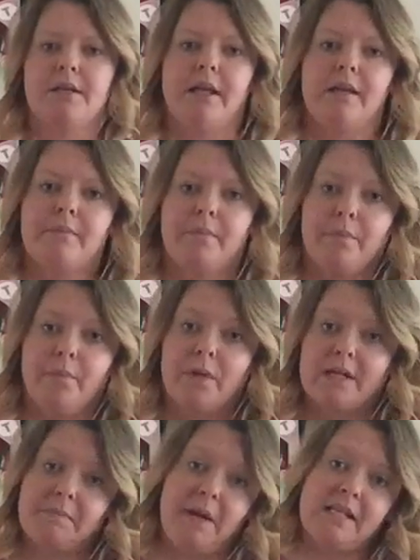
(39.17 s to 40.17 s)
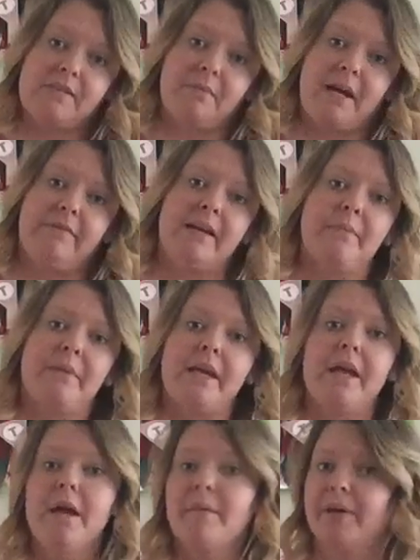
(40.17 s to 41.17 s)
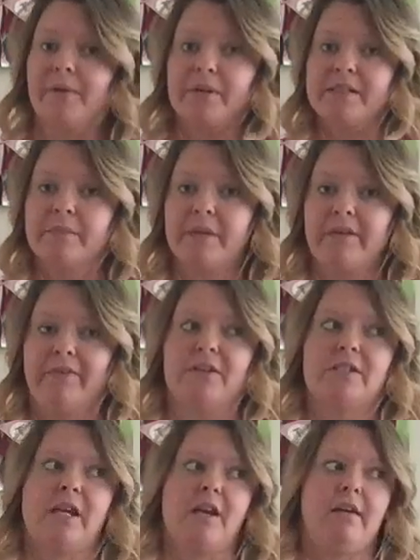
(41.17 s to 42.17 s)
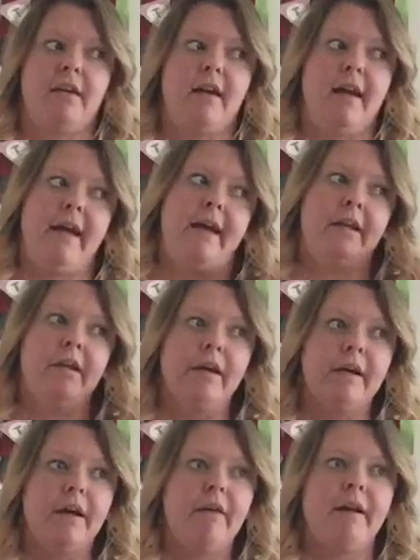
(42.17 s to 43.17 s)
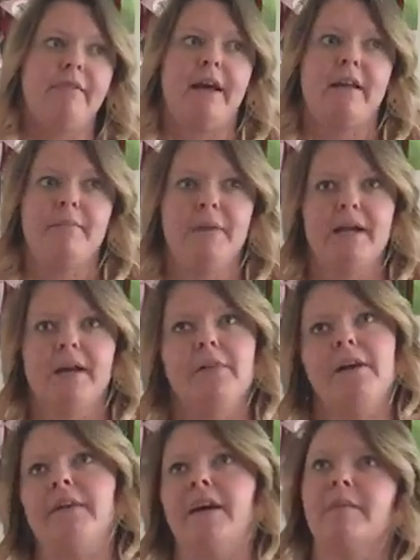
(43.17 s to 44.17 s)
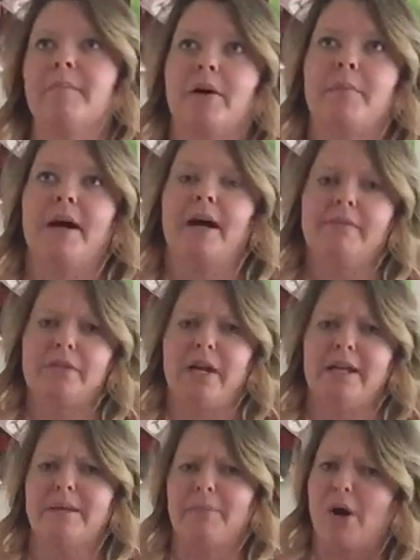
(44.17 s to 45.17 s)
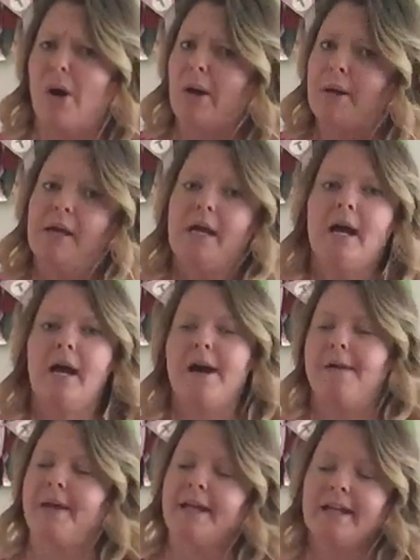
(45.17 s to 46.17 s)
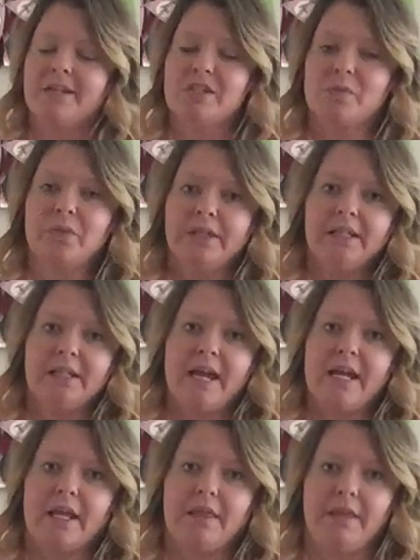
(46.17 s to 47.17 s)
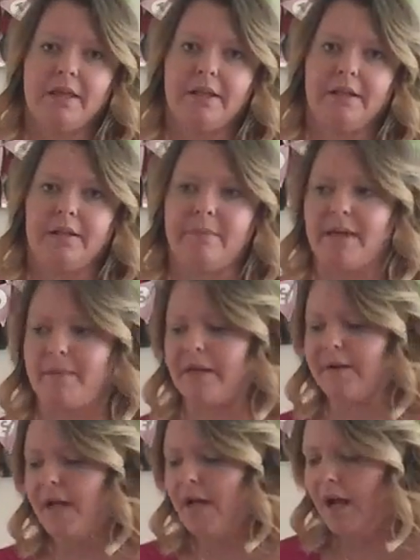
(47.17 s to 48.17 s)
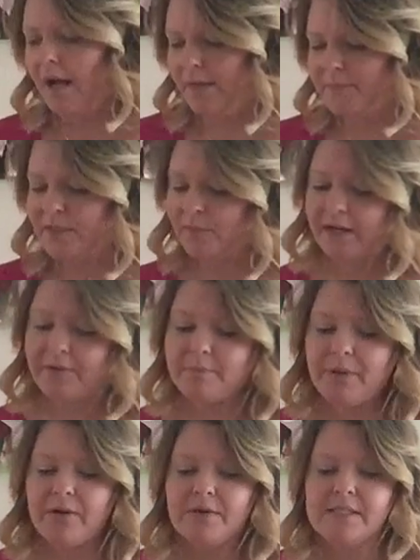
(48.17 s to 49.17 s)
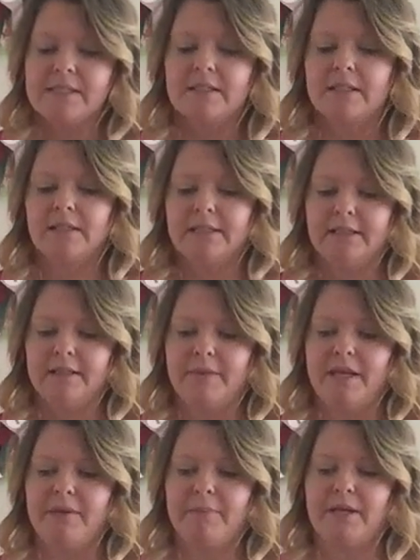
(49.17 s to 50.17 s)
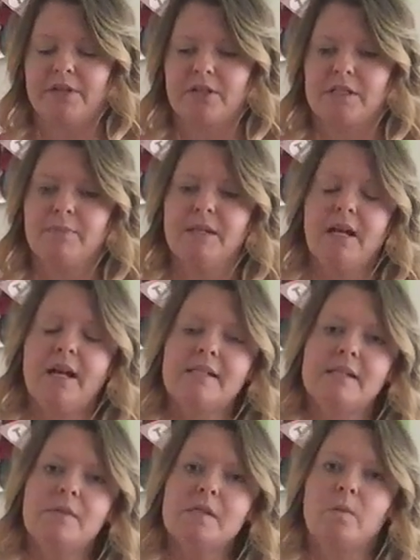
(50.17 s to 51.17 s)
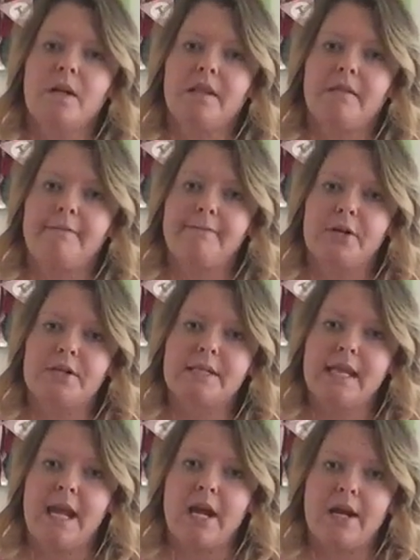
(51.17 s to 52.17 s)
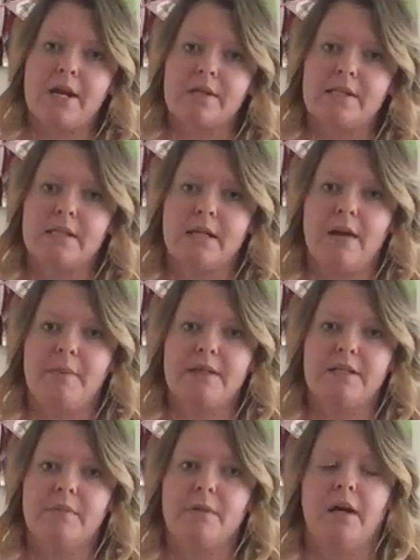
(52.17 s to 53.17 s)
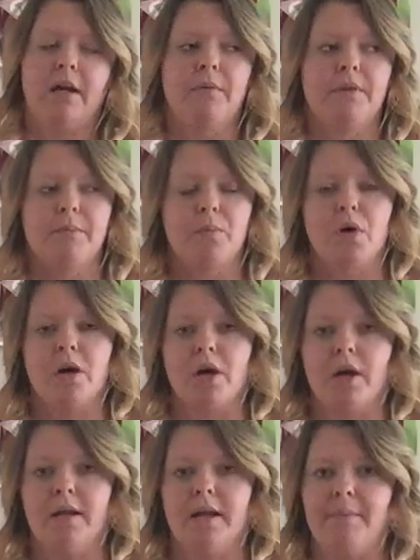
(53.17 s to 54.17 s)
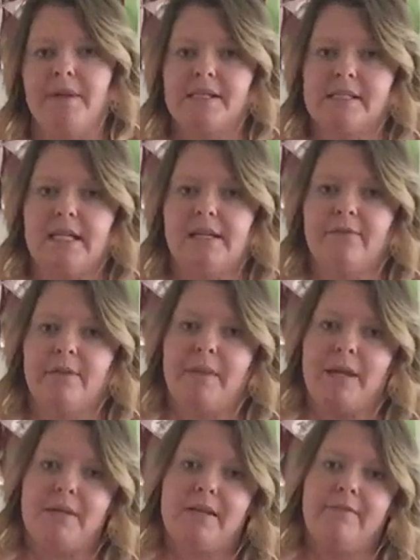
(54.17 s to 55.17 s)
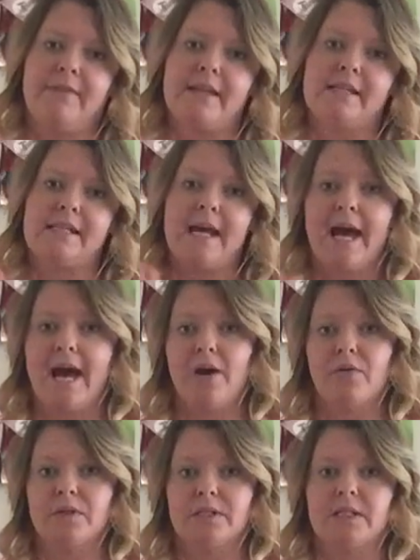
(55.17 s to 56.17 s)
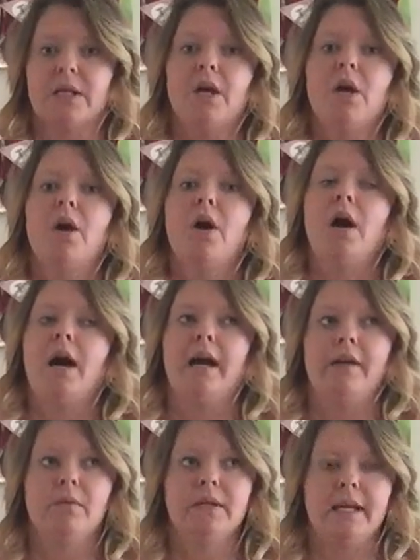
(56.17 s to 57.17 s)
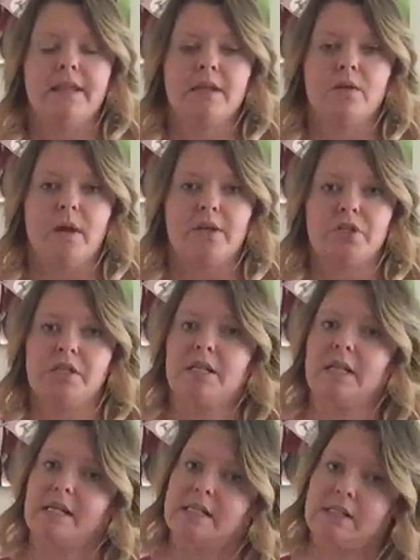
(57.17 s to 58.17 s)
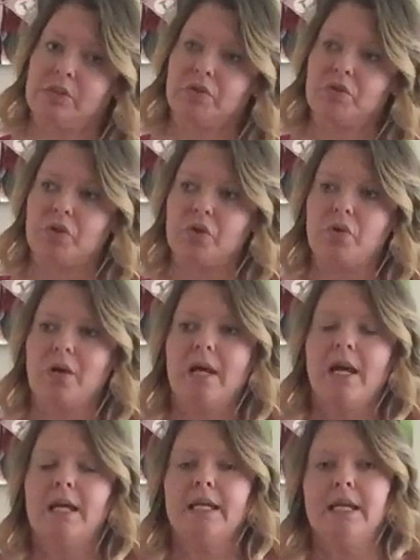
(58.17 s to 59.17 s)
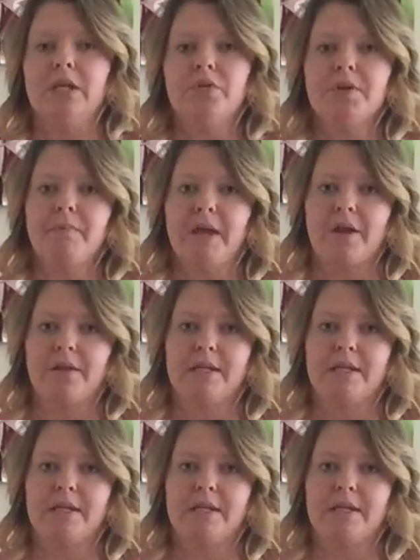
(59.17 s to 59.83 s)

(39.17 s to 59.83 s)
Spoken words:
that works best for my family, but it wasn't my first carrier. I had an Ergo, I've had a Becco, I've had a Boba, I've tried them all, and I just really like the lillebaby. So when I would post lillebaby pictures, because it was one of the first carriers to come onto the market with a more ergonomic seat for baby to face out, I would get the question, and I still do, can you compare